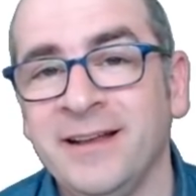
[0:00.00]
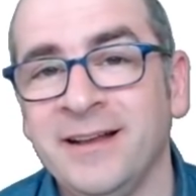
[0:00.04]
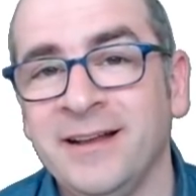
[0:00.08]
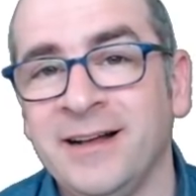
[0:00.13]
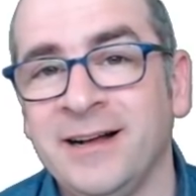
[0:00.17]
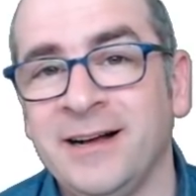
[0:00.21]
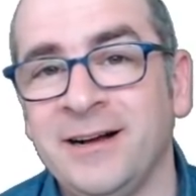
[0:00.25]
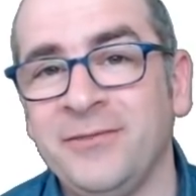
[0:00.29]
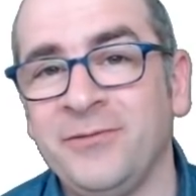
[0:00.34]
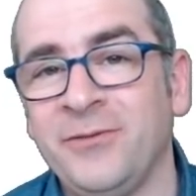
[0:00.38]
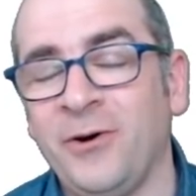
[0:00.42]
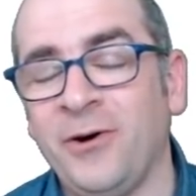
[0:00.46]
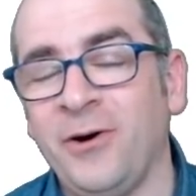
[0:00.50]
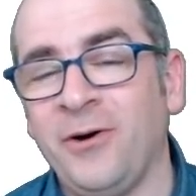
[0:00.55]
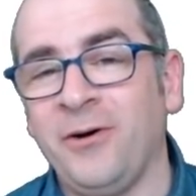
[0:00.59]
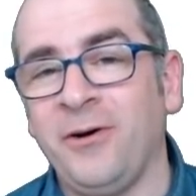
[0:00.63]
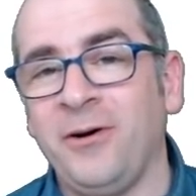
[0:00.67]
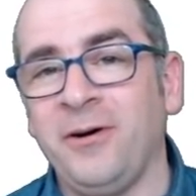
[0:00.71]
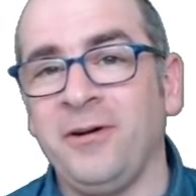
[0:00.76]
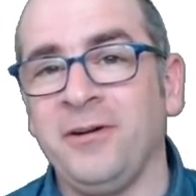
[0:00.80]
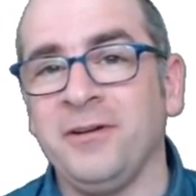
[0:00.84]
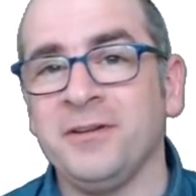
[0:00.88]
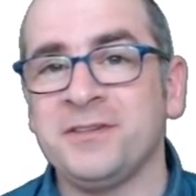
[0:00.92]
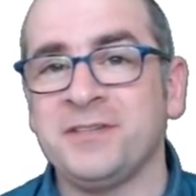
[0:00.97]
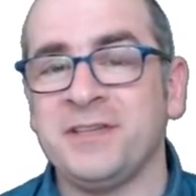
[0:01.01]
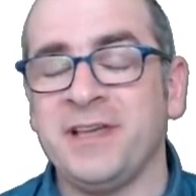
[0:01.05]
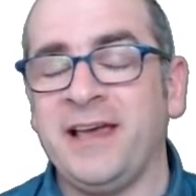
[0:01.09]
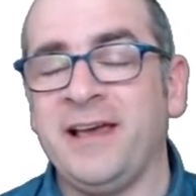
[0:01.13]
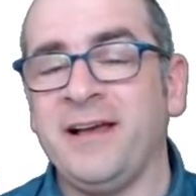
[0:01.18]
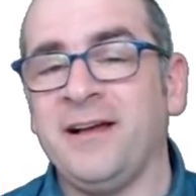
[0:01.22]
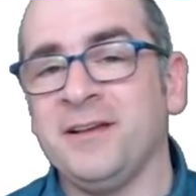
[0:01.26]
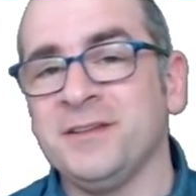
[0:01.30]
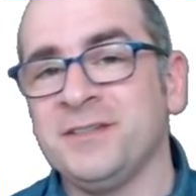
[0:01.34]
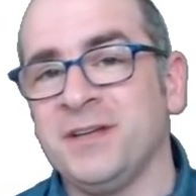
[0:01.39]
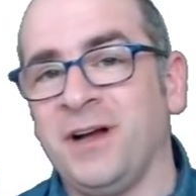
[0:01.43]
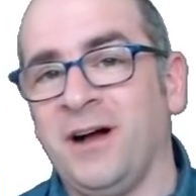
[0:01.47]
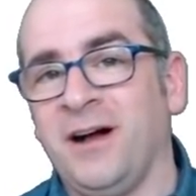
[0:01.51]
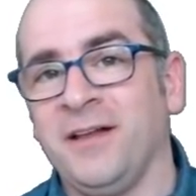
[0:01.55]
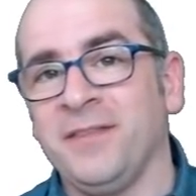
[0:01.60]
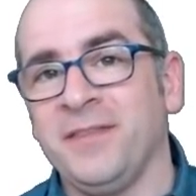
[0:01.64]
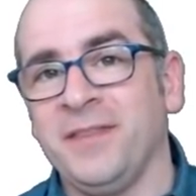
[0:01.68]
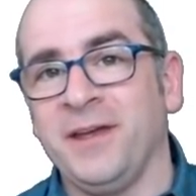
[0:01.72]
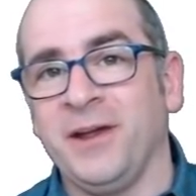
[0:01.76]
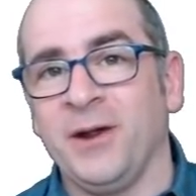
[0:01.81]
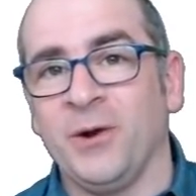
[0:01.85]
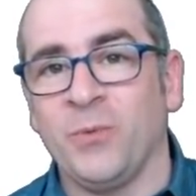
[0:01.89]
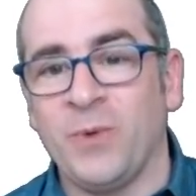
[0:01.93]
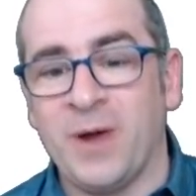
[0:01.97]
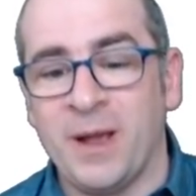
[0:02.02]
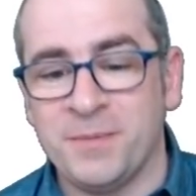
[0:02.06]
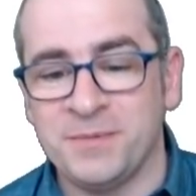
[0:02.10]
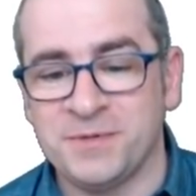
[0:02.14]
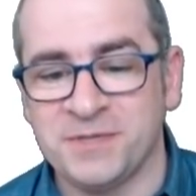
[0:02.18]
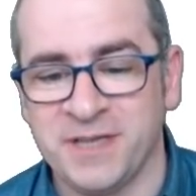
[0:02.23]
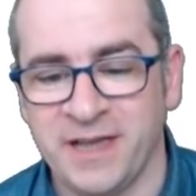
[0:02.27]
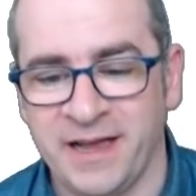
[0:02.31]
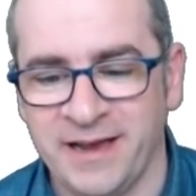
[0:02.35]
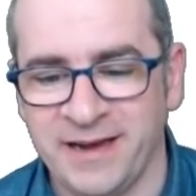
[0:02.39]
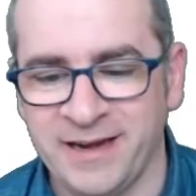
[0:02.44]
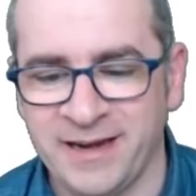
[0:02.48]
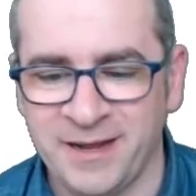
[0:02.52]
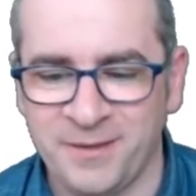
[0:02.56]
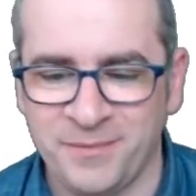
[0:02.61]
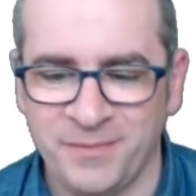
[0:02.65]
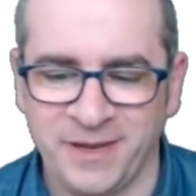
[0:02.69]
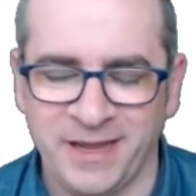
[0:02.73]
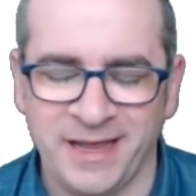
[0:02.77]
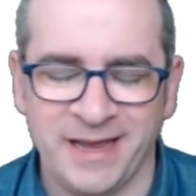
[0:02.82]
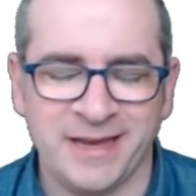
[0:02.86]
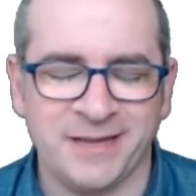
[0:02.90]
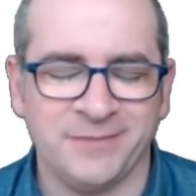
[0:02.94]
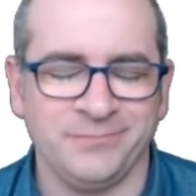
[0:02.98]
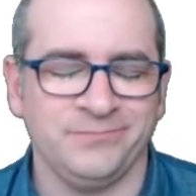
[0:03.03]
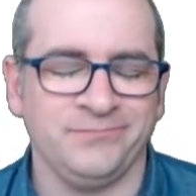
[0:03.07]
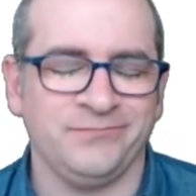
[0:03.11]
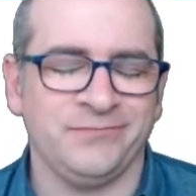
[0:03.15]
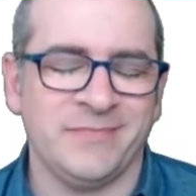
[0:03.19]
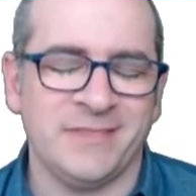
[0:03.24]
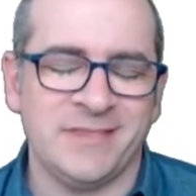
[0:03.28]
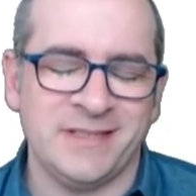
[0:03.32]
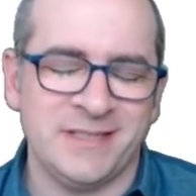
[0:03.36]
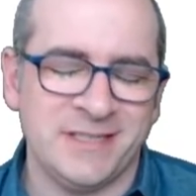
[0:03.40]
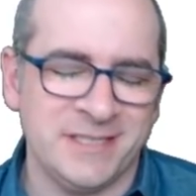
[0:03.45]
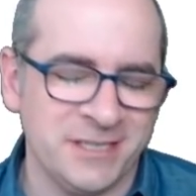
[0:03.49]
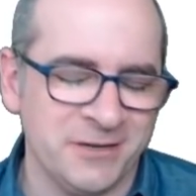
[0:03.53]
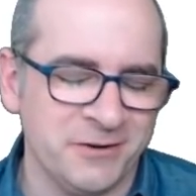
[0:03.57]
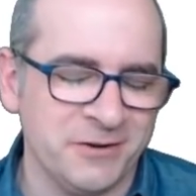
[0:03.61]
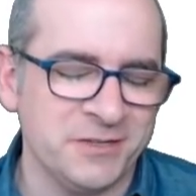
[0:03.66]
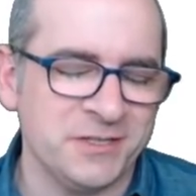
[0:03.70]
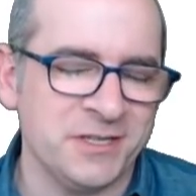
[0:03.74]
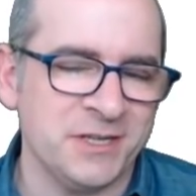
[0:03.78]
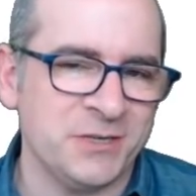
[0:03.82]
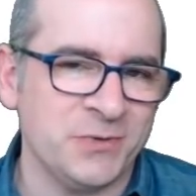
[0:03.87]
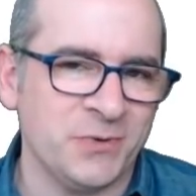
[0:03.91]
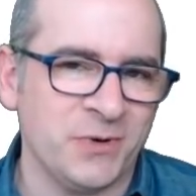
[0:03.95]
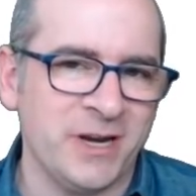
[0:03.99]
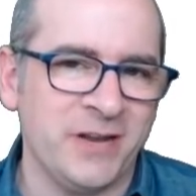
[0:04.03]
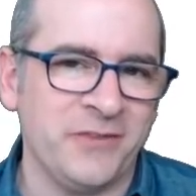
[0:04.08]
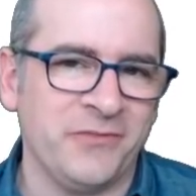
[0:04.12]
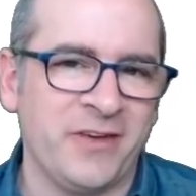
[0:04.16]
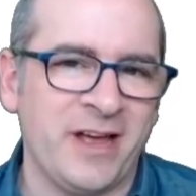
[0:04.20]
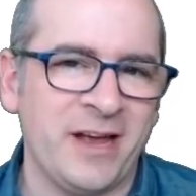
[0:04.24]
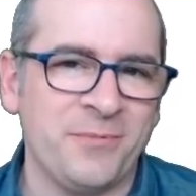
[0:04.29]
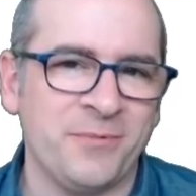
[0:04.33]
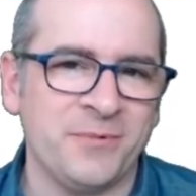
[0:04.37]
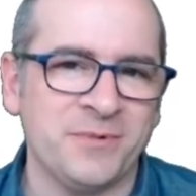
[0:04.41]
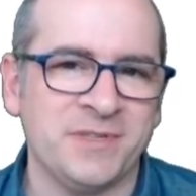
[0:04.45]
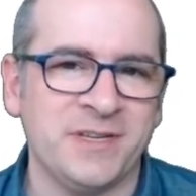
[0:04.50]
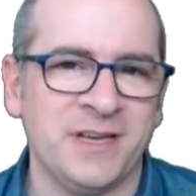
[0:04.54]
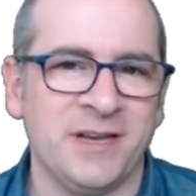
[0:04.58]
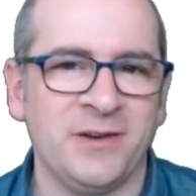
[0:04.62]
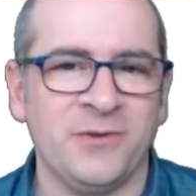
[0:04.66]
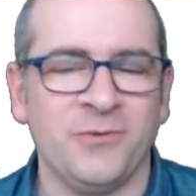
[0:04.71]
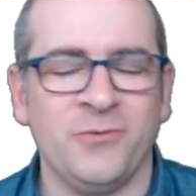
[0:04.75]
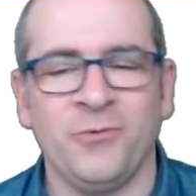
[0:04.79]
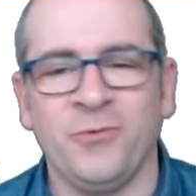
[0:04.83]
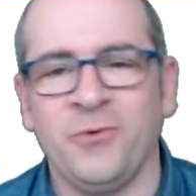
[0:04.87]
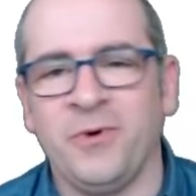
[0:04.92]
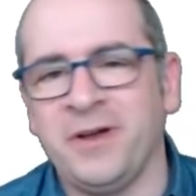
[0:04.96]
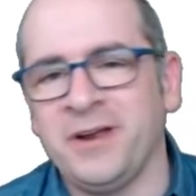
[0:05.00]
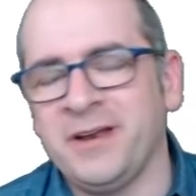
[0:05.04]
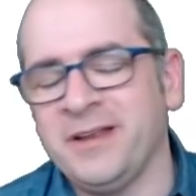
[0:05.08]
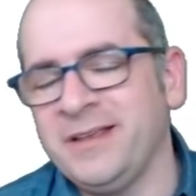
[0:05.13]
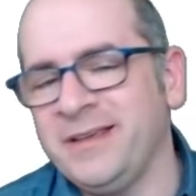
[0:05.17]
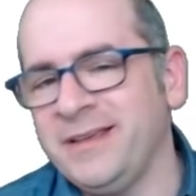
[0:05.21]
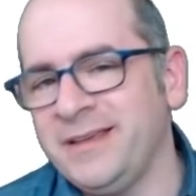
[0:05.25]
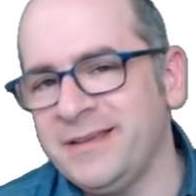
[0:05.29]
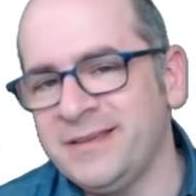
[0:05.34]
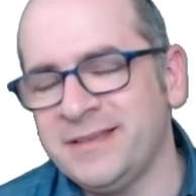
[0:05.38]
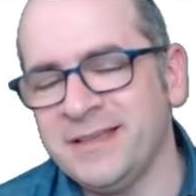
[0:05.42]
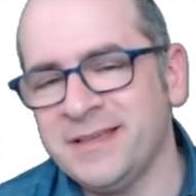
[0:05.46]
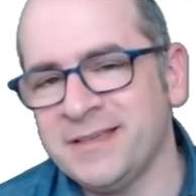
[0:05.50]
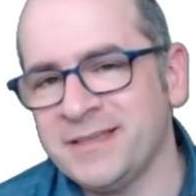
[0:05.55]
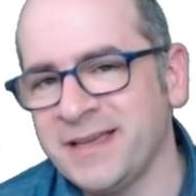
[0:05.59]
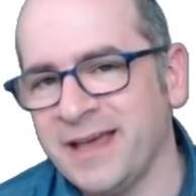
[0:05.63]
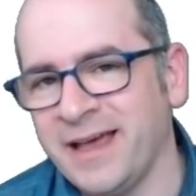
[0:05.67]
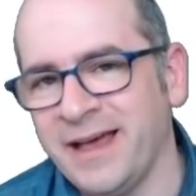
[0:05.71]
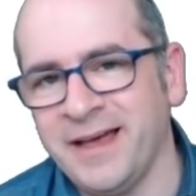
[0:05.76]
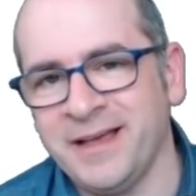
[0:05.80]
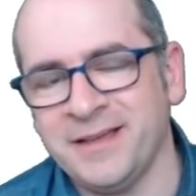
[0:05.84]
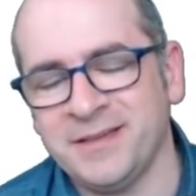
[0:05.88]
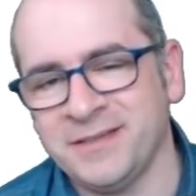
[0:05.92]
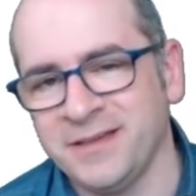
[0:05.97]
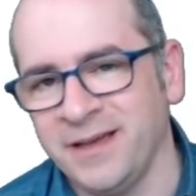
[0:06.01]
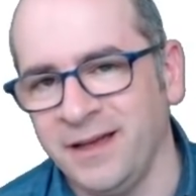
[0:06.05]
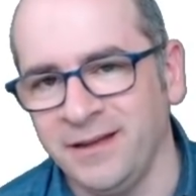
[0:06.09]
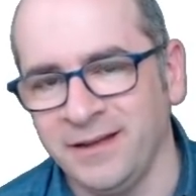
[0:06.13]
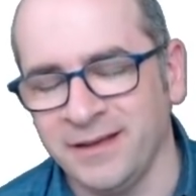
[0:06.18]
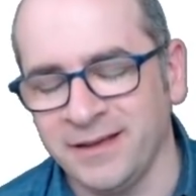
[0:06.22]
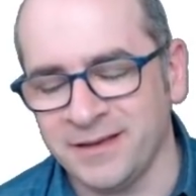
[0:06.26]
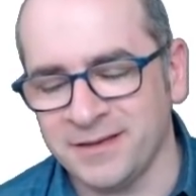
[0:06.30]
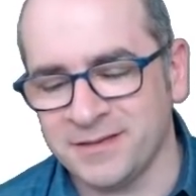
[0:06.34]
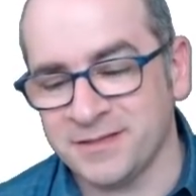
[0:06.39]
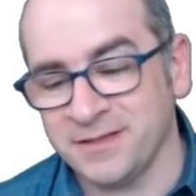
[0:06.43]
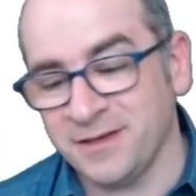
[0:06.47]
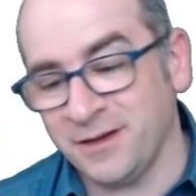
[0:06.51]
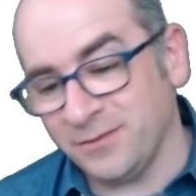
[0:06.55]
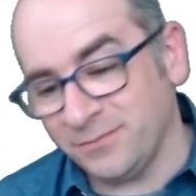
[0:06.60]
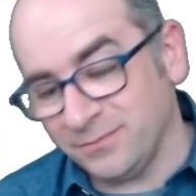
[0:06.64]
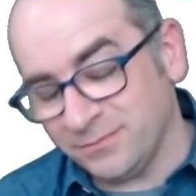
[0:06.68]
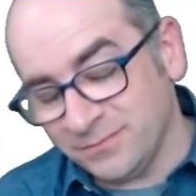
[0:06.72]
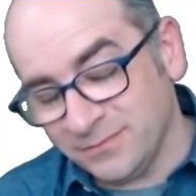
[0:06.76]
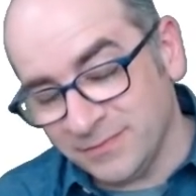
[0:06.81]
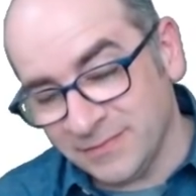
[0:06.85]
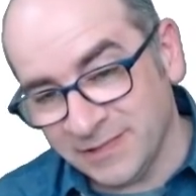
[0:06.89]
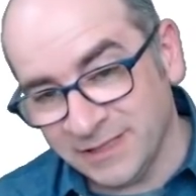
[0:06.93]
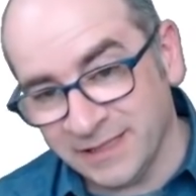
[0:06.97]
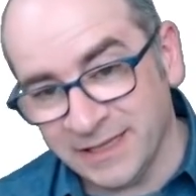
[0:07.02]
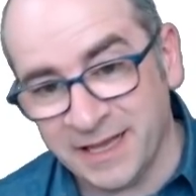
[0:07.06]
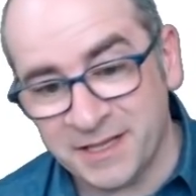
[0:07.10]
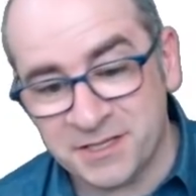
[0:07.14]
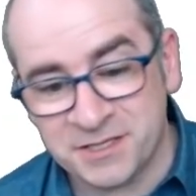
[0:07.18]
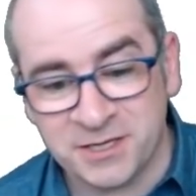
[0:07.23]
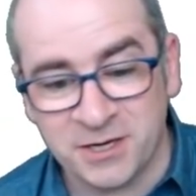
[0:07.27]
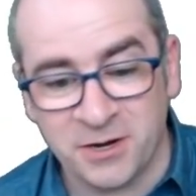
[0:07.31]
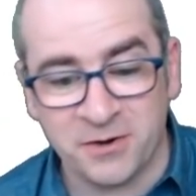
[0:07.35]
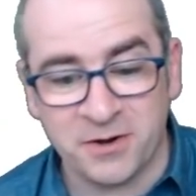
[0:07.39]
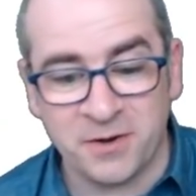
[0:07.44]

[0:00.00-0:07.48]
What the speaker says: of all sales on their website. And I'm like, seriously, 25%? What is this guy selling? So let's go